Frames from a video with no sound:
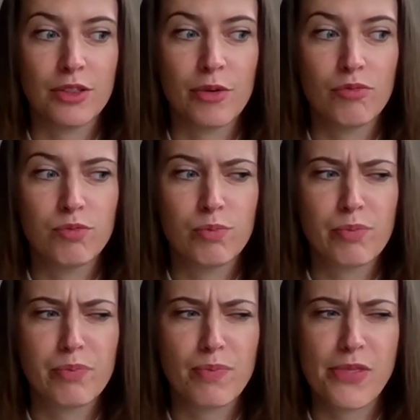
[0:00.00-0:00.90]
the
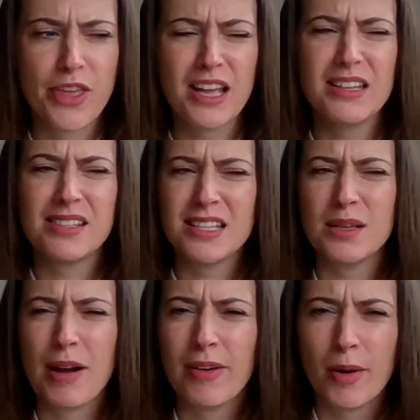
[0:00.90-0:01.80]
thing it says
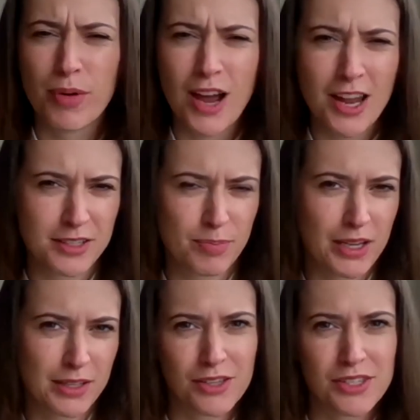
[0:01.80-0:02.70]
about our brand
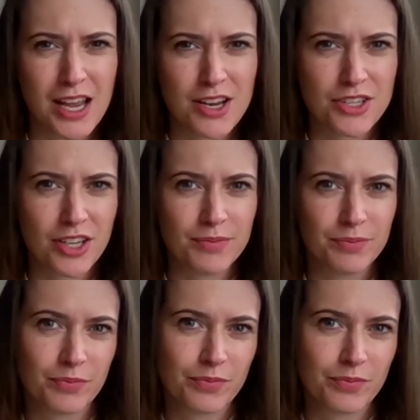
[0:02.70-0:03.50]
by association.